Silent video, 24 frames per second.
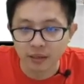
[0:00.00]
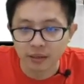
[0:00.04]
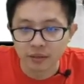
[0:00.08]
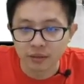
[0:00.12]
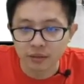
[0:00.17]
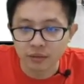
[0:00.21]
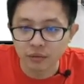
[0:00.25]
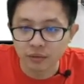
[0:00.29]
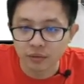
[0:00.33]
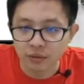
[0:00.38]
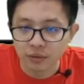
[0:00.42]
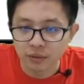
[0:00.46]

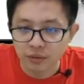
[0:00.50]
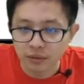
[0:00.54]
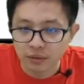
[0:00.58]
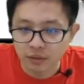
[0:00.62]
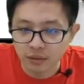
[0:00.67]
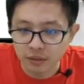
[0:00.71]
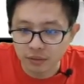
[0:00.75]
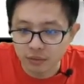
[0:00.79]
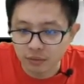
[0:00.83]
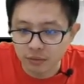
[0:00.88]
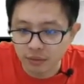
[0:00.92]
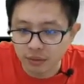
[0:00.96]
so
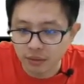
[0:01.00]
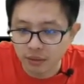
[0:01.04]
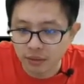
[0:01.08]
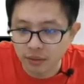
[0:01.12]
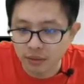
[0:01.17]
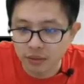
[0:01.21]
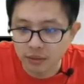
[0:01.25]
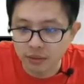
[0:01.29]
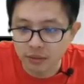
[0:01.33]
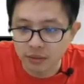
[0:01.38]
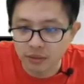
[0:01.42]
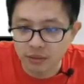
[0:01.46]
this one
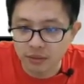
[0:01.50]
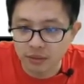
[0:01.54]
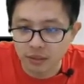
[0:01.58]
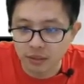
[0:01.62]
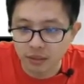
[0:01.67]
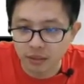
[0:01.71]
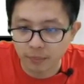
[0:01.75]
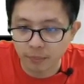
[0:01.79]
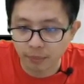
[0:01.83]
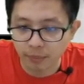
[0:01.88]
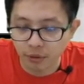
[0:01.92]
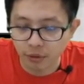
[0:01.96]
this is
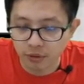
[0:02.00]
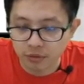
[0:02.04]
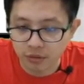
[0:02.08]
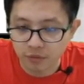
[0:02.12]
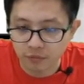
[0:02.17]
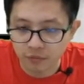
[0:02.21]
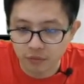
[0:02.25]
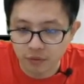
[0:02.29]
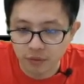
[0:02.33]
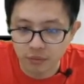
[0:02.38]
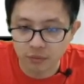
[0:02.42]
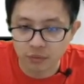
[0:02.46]
a
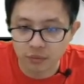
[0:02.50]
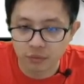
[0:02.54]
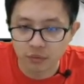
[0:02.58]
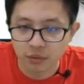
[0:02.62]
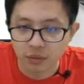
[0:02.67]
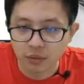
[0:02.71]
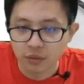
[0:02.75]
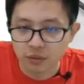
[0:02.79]
positive q